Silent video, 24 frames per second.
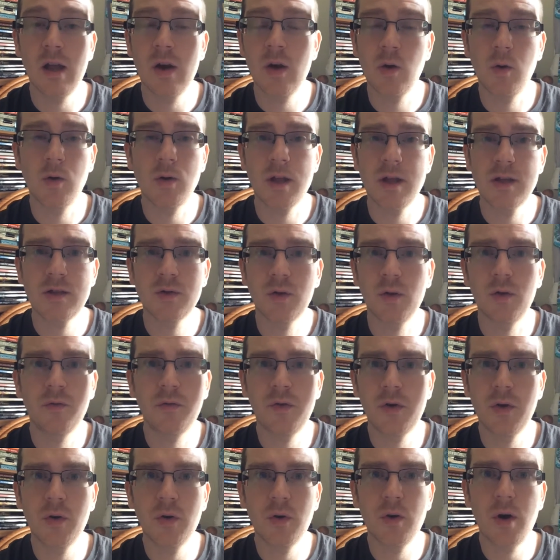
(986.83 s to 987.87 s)
it's all
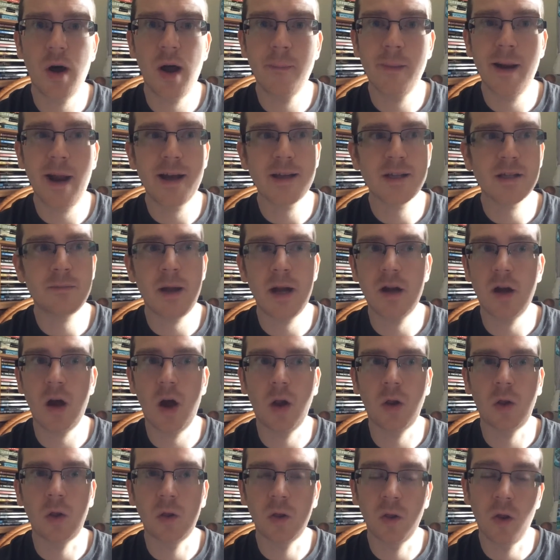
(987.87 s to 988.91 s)
for naught. I mean, I spent
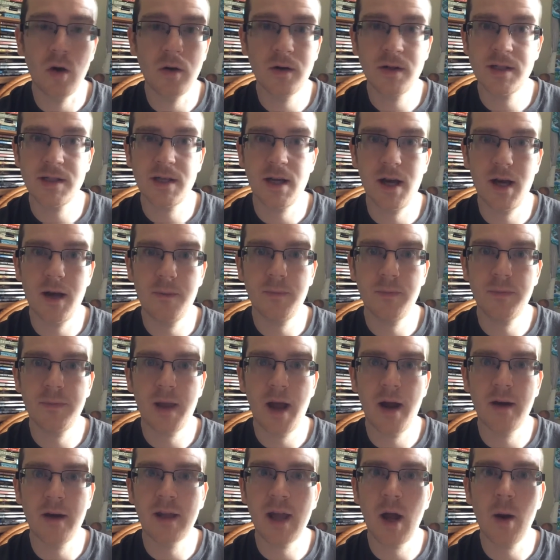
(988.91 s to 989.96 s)
a long time.
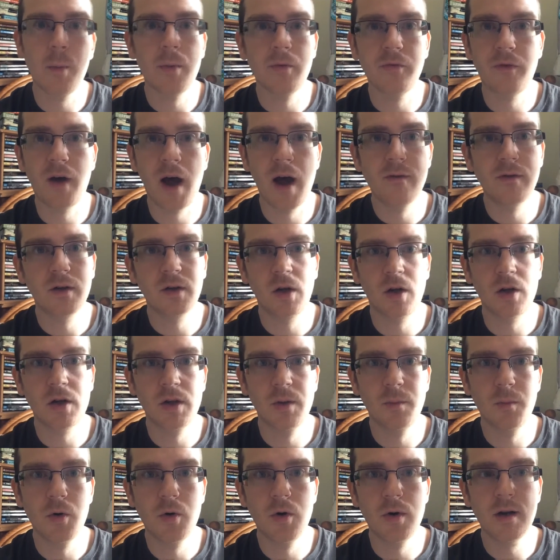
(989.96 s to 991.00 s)
I'd get up at 5 o'clock in
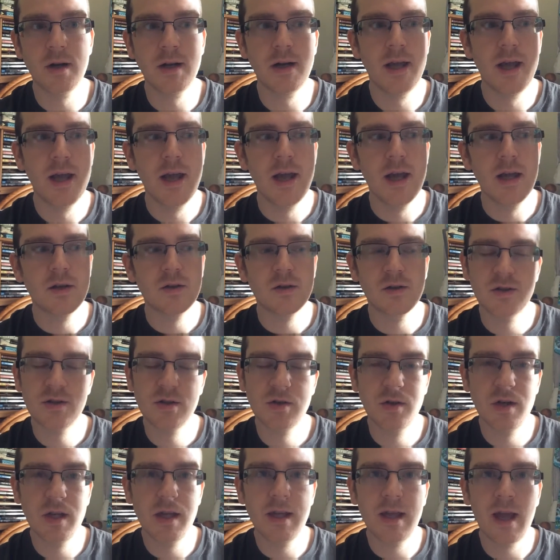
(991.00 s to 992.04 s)
the morning to
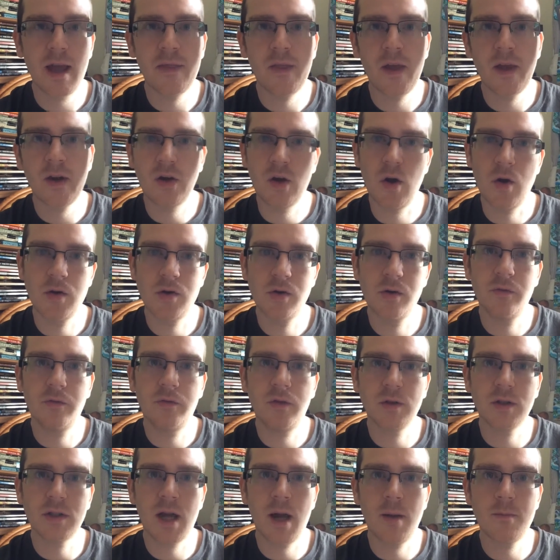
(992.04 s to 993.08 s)
study and then go do a
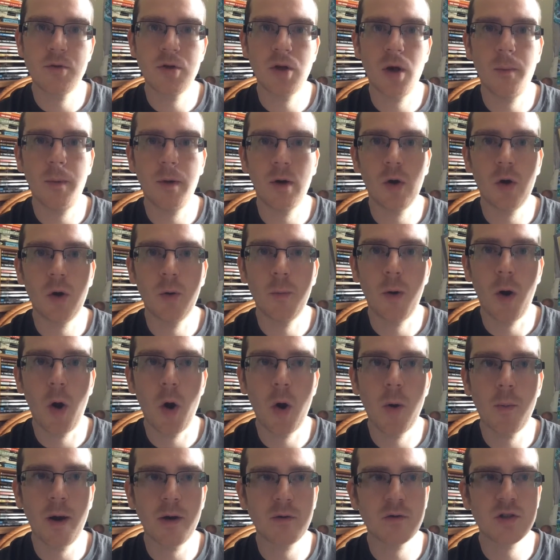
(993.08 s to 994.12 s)
full-time job and come
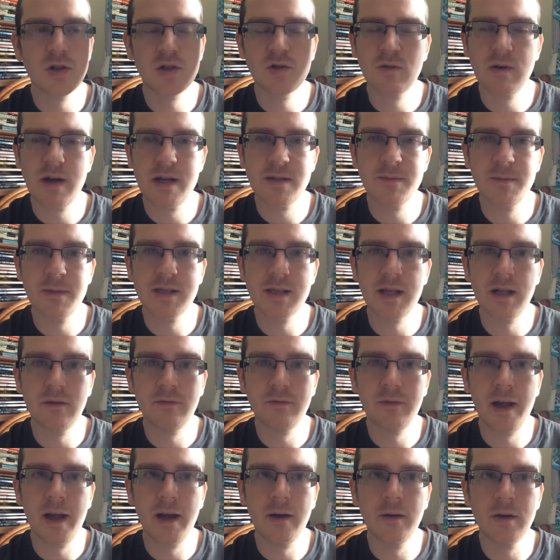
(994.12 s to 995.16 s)
home. I would stress
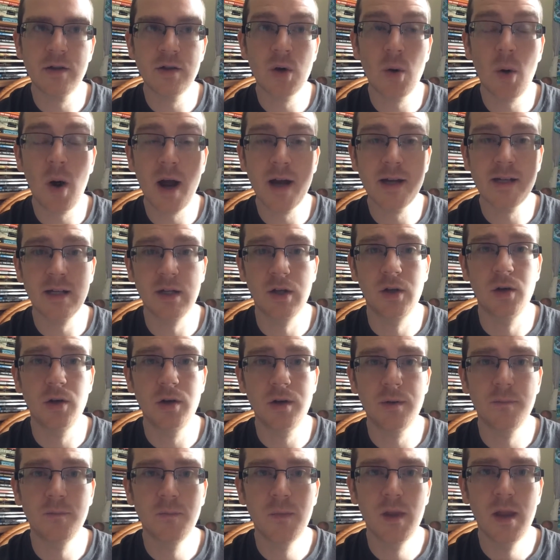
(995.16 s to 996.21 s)
myself out, and I did
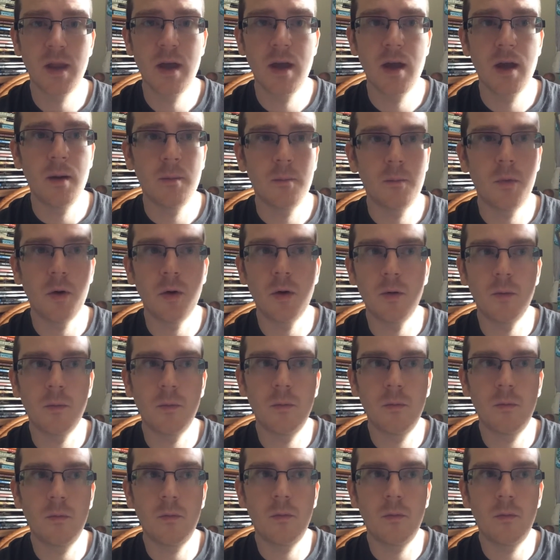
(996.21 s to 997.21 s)
good, but